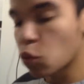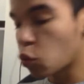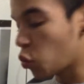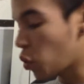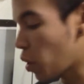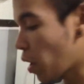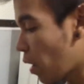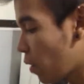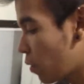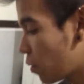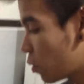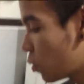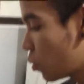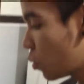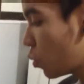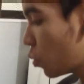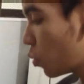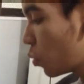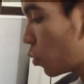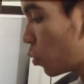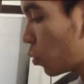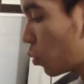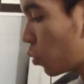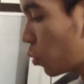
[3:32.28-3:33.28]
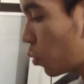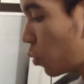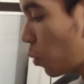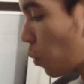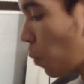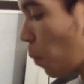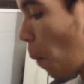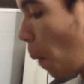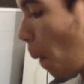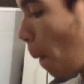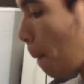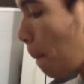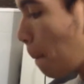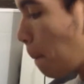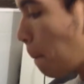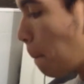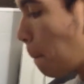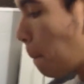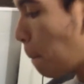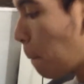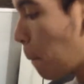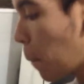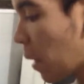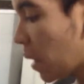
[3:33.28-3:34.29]
we have to
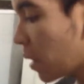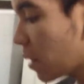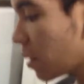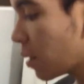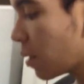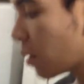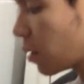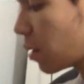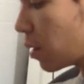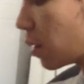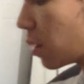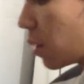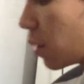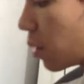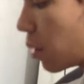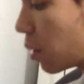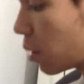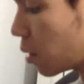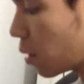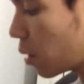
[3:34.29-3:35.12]
pass